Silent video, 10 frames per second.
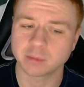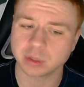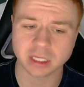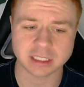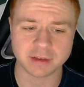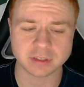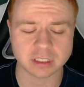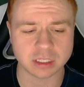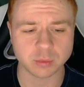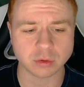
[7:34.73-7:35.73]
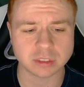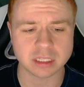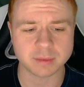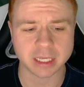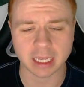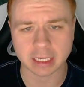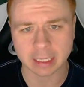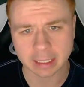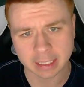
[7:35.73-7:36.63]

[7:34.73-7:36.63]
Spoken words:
because obviously he won't see them again,